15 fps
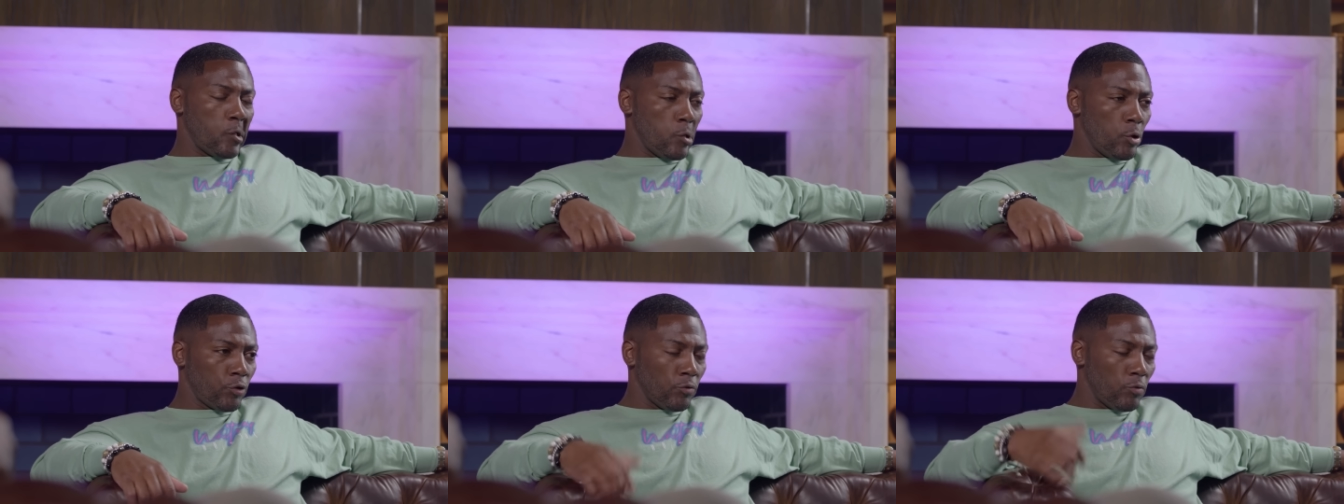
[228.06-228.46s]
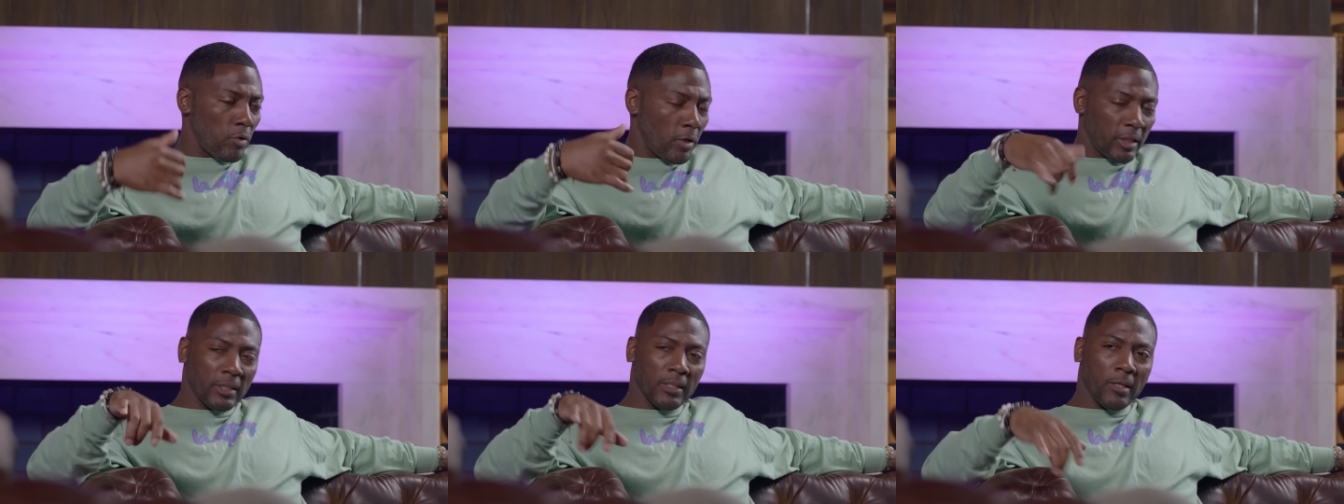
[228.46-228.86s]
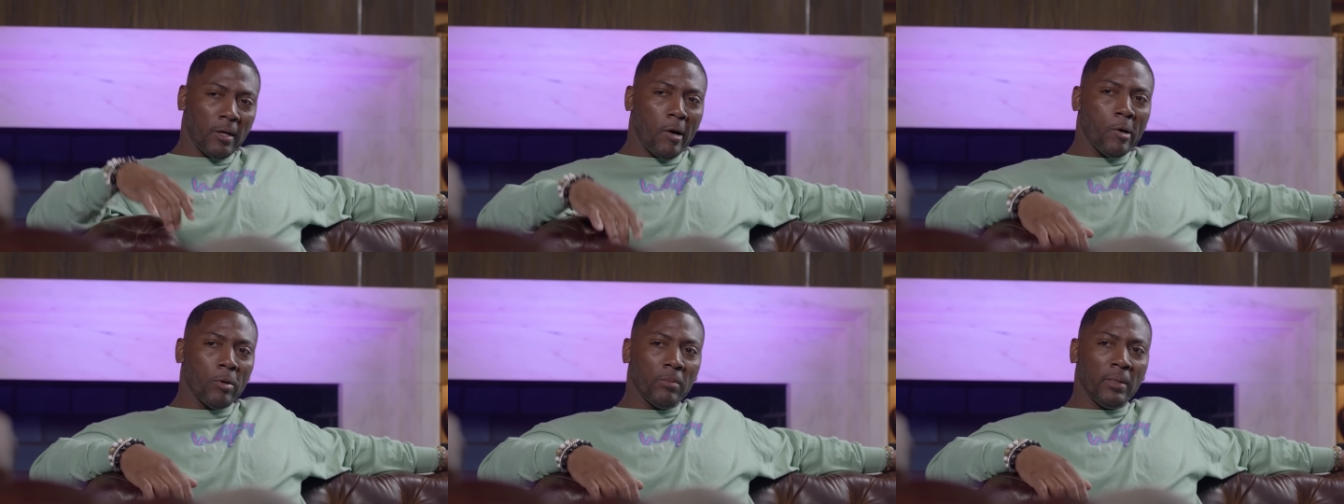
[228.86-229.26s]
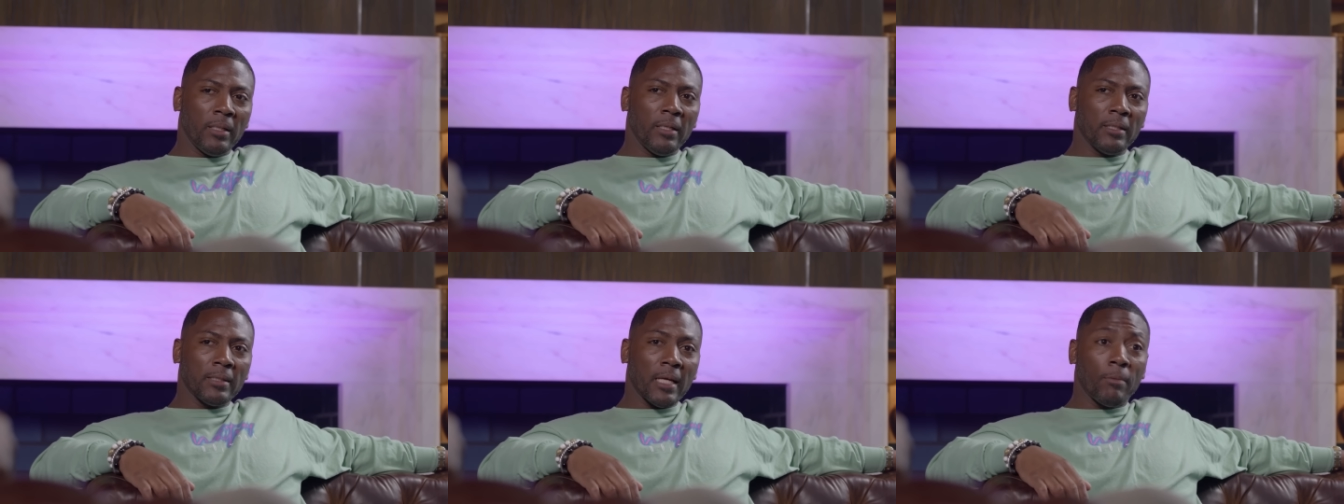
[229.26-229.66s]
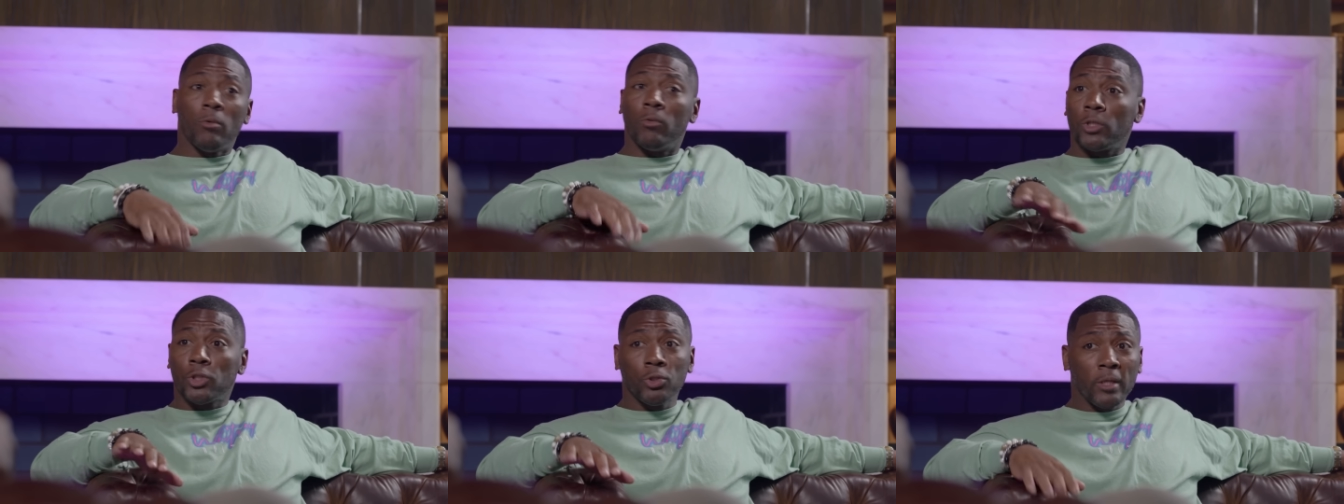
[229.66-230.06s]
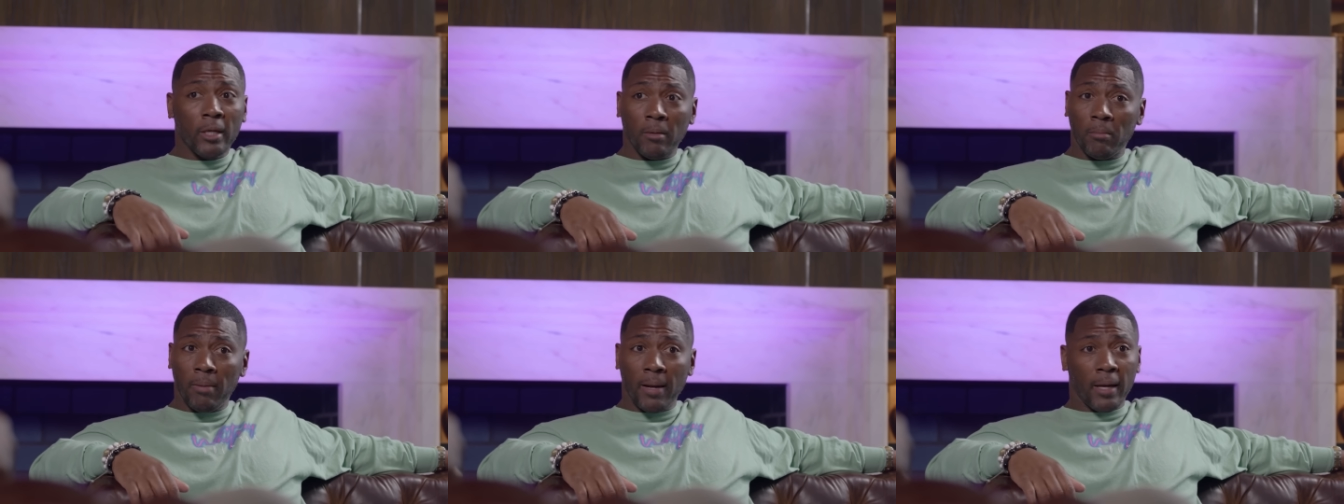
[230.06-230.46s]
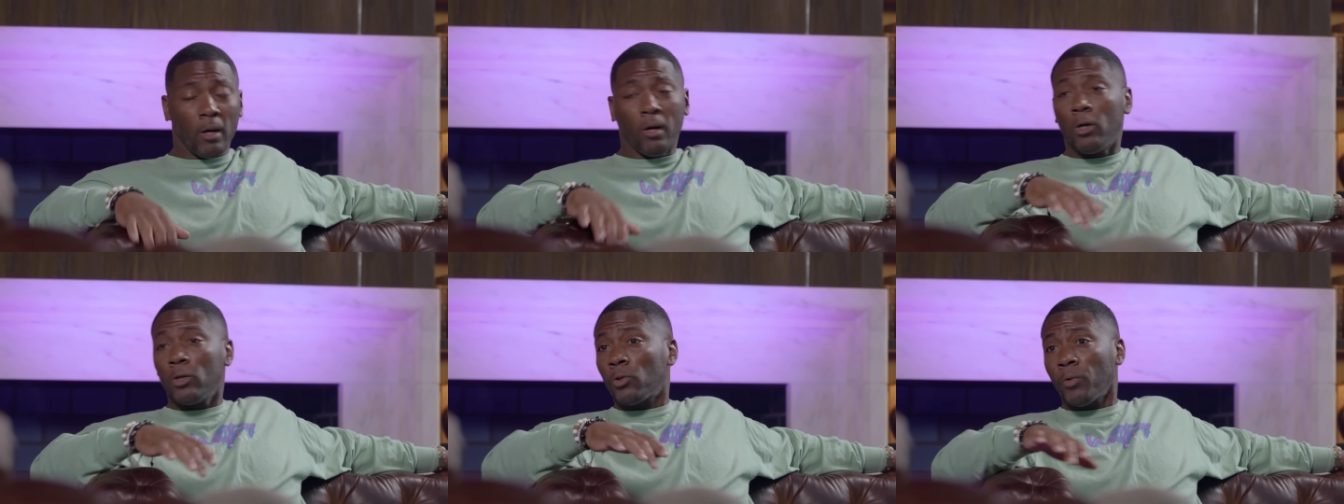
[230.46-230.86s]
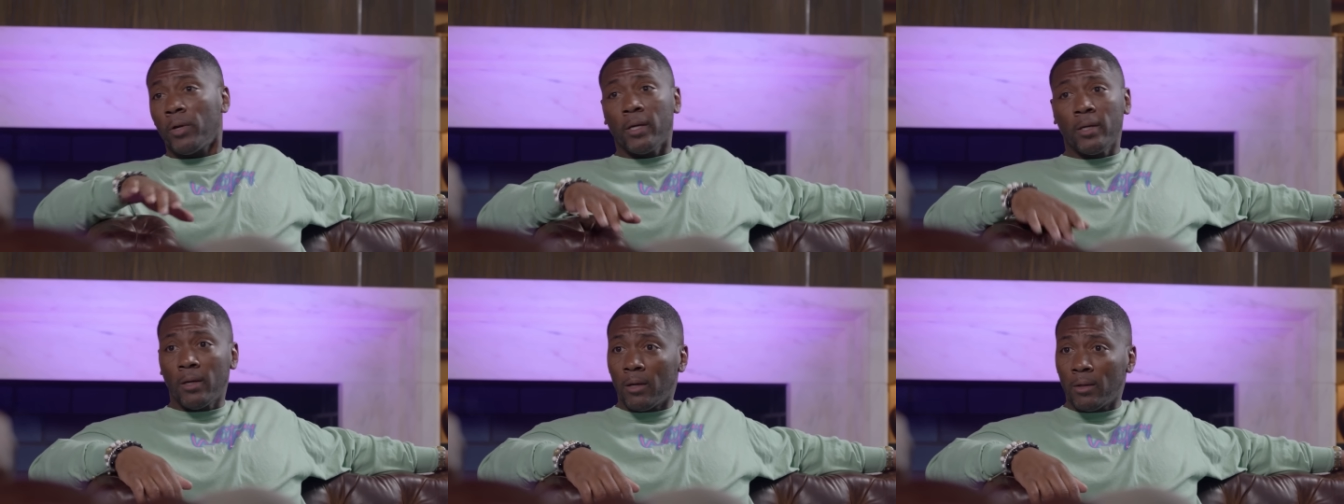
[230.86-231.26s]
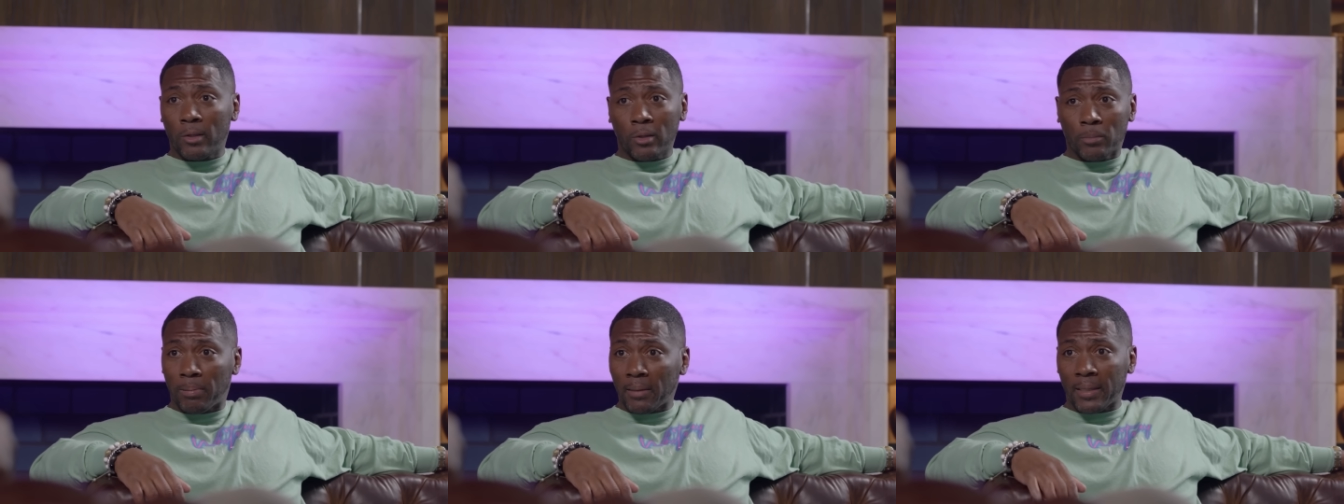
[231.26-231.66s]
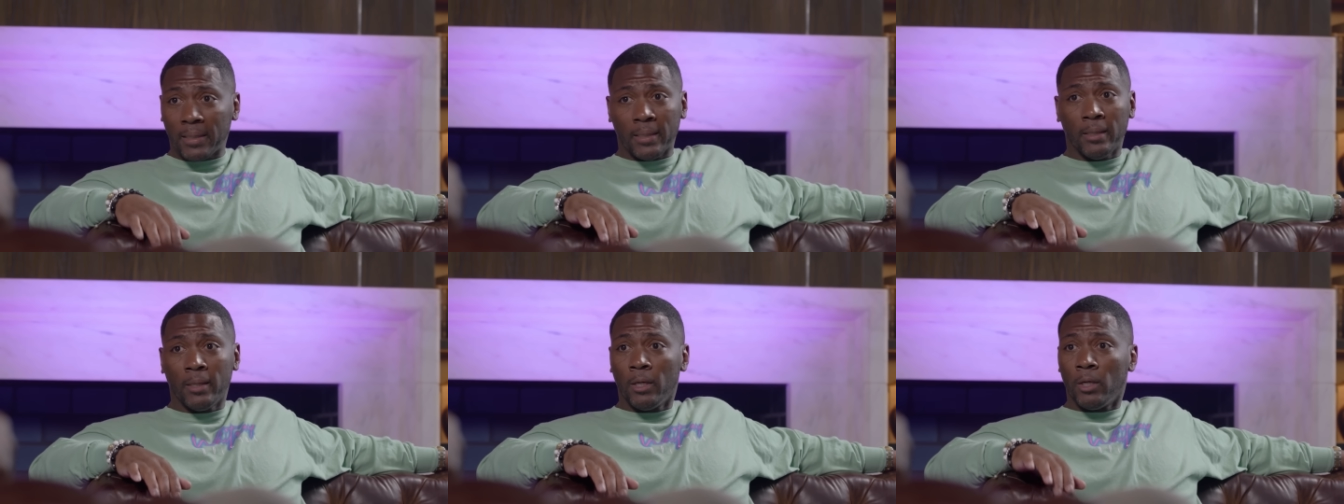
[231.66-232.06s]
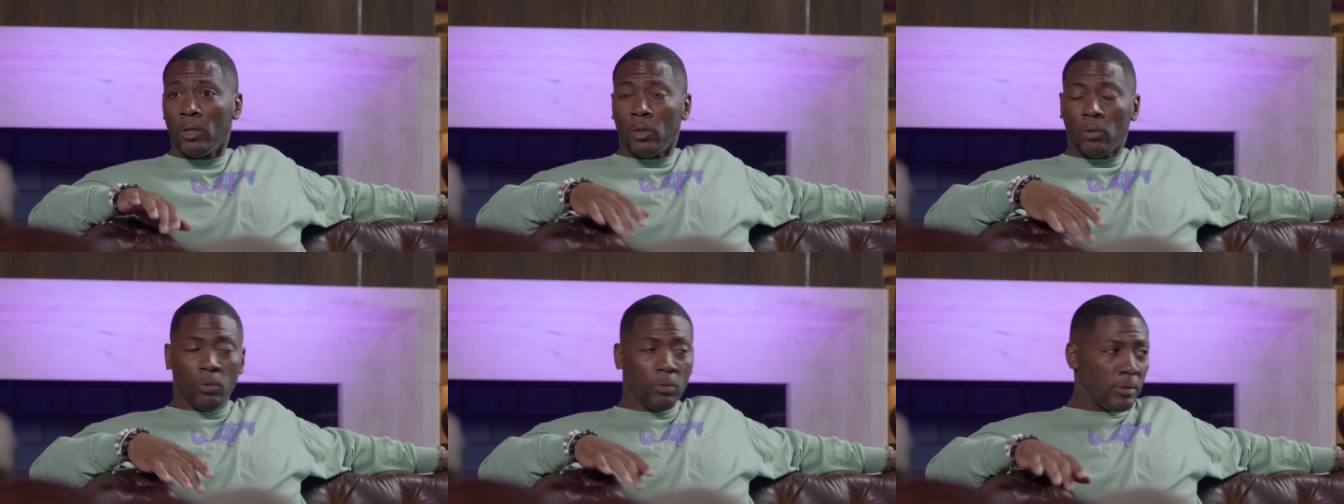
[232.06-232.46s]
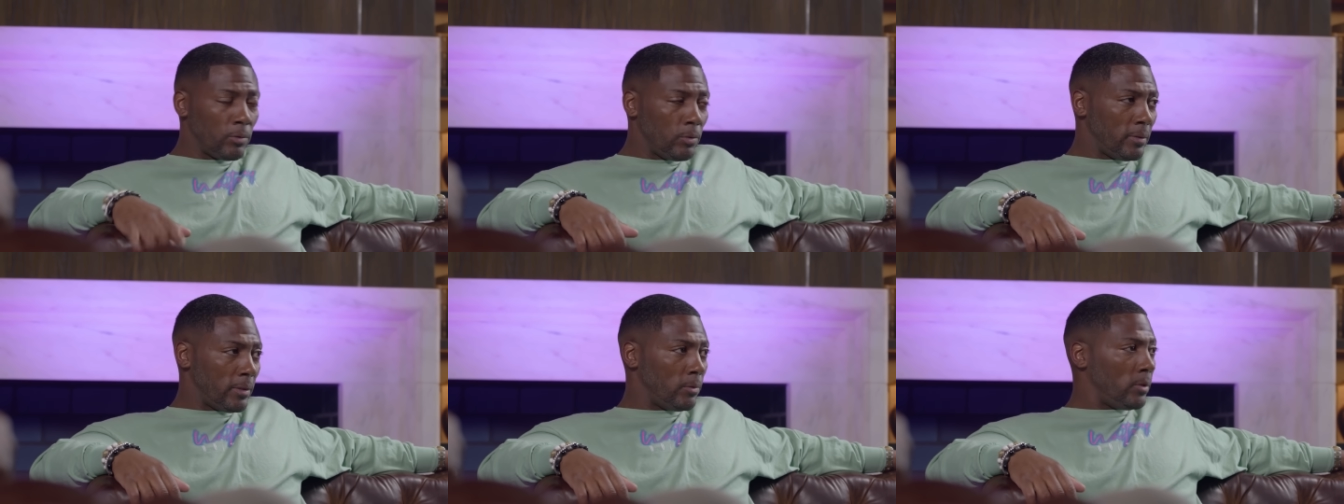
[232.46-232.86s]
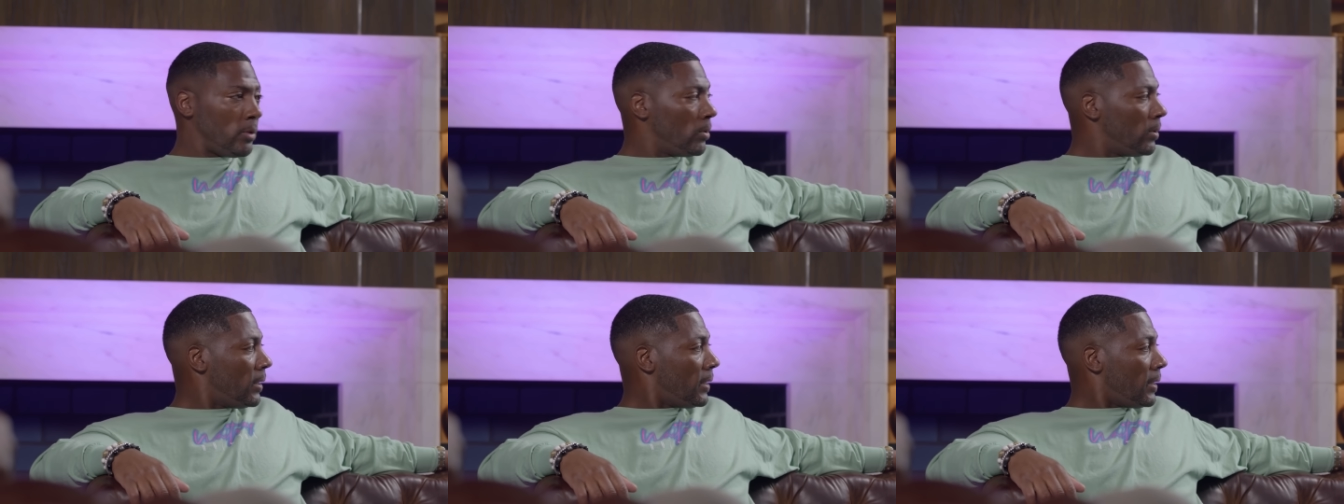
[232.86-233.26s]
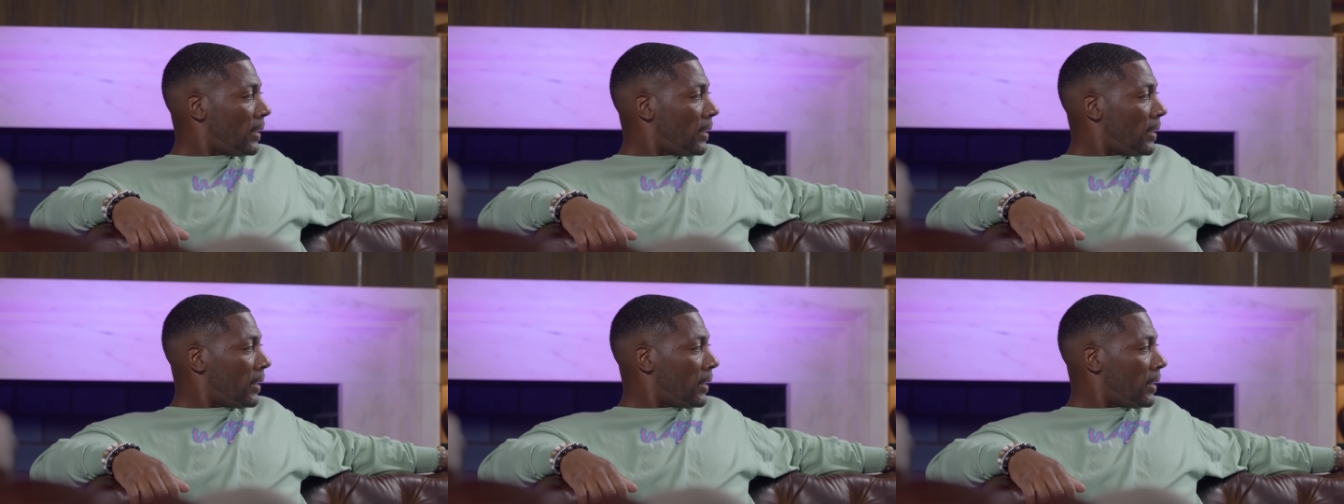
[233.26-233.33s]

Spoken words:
coach from Washington called me and he was like, we want you to come back. All 3 of y'all gonna play, whoop-de-whoop-de-woo.